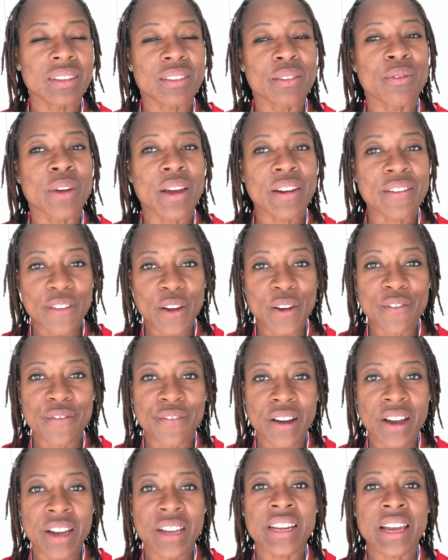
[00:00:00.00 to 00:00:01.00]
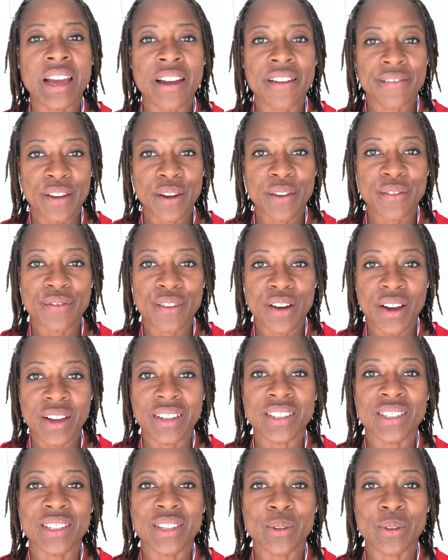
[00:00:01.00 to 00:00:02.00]
the run felt fine, I felt
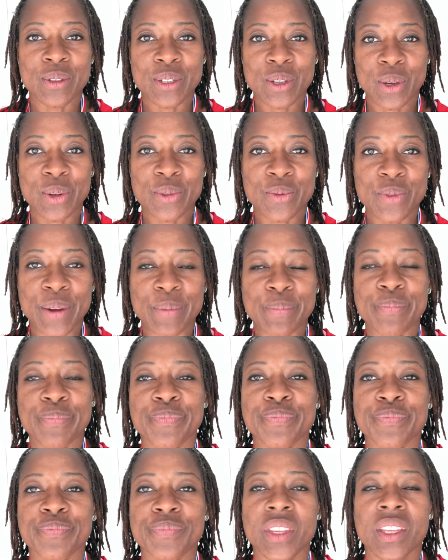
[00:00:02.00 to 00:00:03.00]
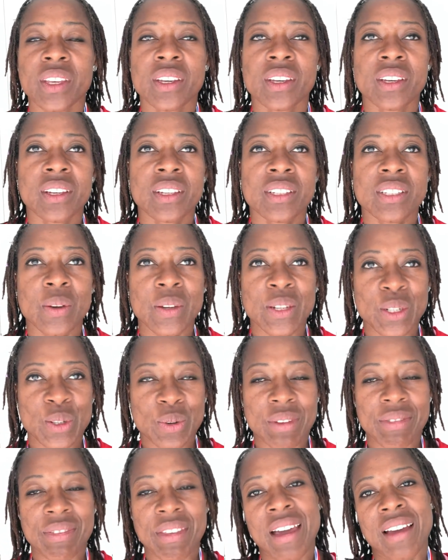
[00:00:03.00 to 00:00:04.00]
fine, so it was a good run. So I
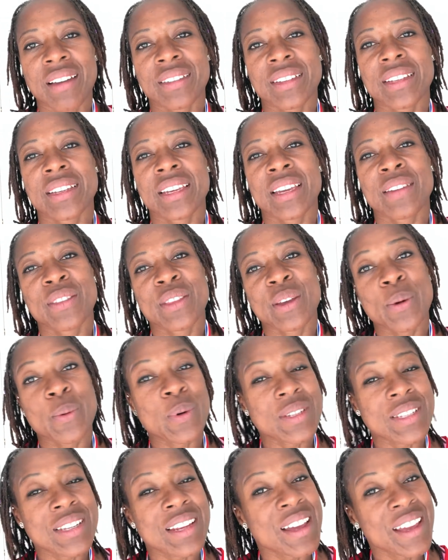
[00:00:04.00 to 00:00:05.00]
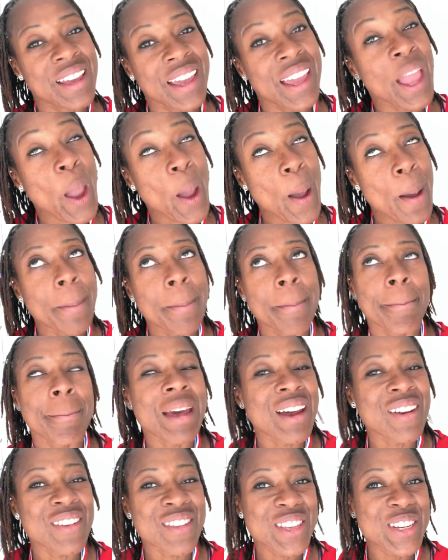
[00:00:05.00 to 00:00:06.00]
enjoyed that. Even though it wasn't a
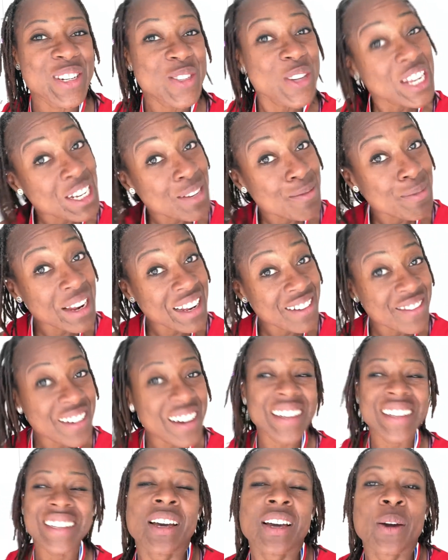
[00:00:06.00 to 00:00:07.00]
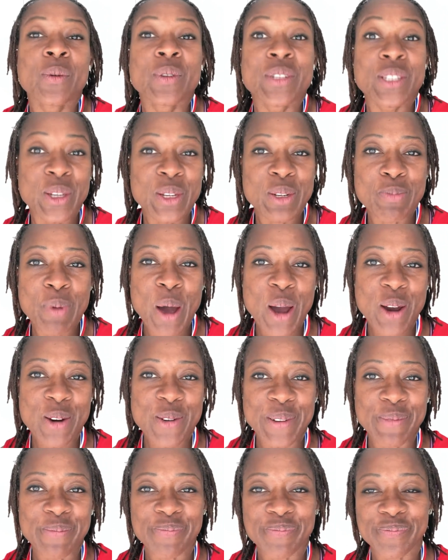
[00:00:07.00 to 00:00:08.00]
marathon training plan run, it was a good park
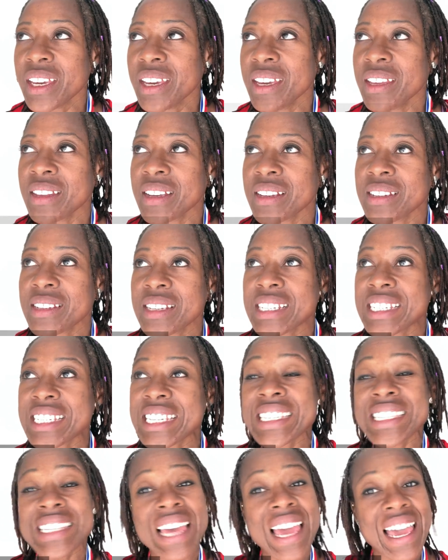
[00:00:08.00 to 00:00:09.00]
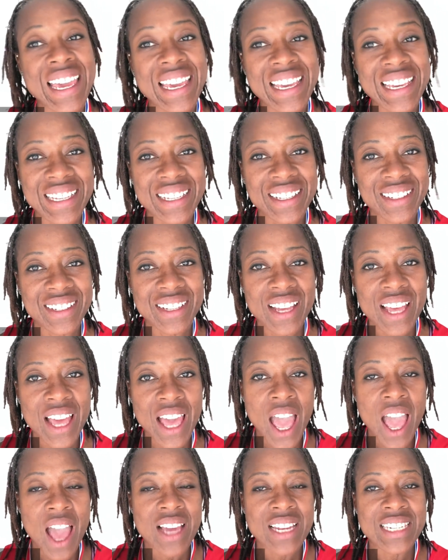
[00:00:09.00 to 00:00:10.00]
run. And then today,
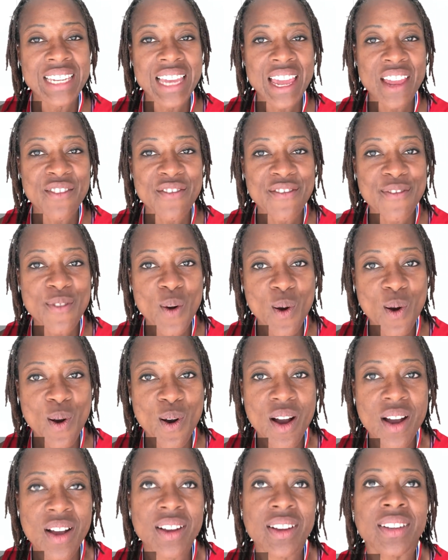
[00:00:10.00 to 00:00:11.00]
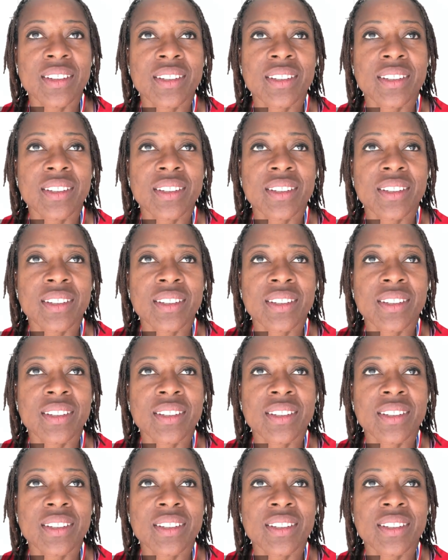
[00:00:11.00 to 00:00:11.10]
day 4